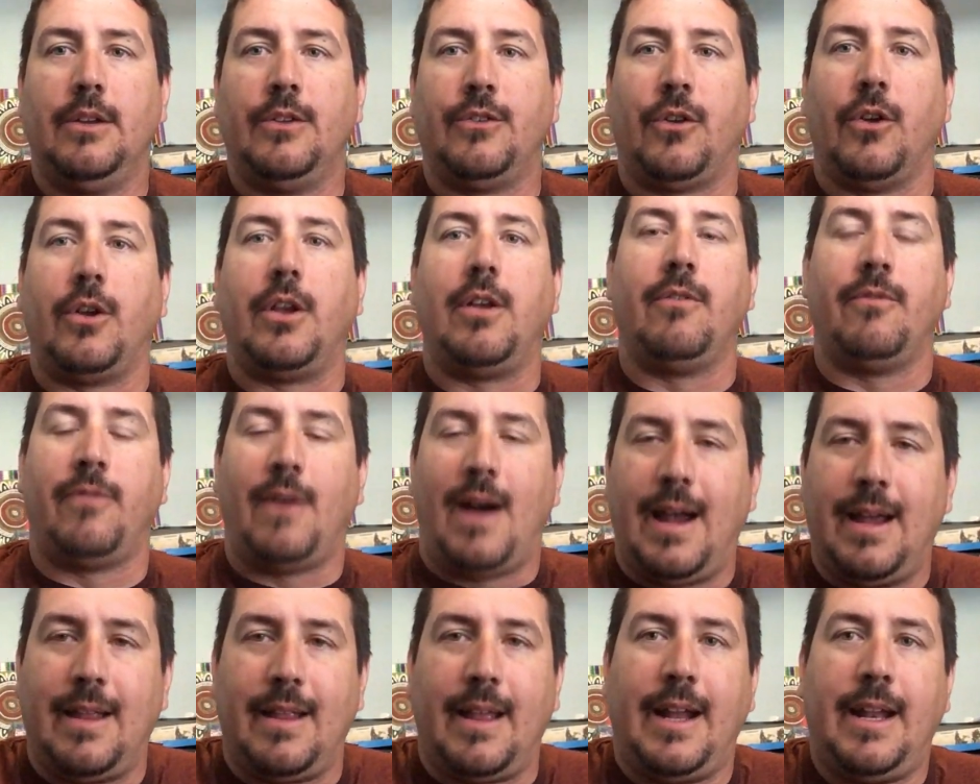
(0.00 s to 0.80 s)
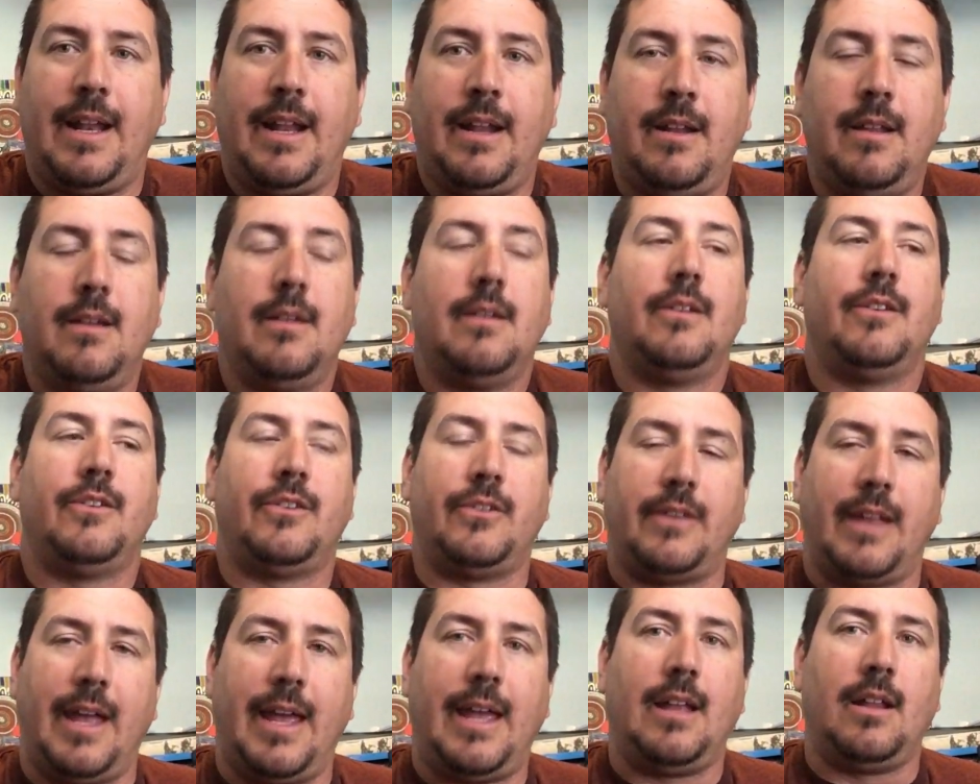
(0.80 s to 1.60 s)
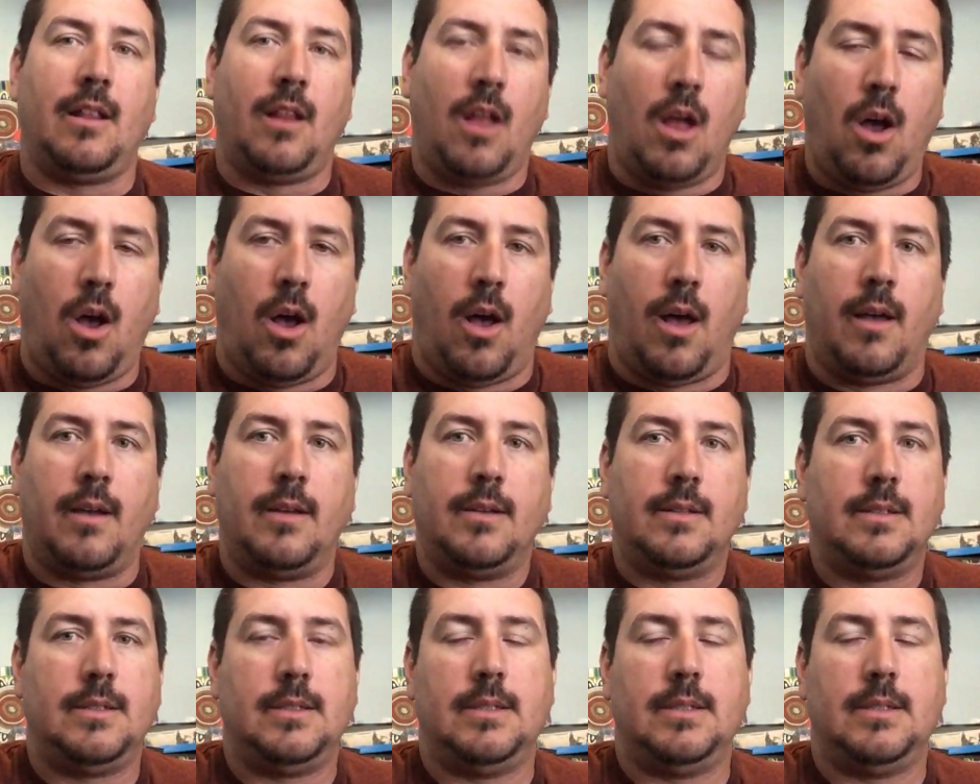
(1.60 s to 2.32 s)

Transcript: So you violated state law.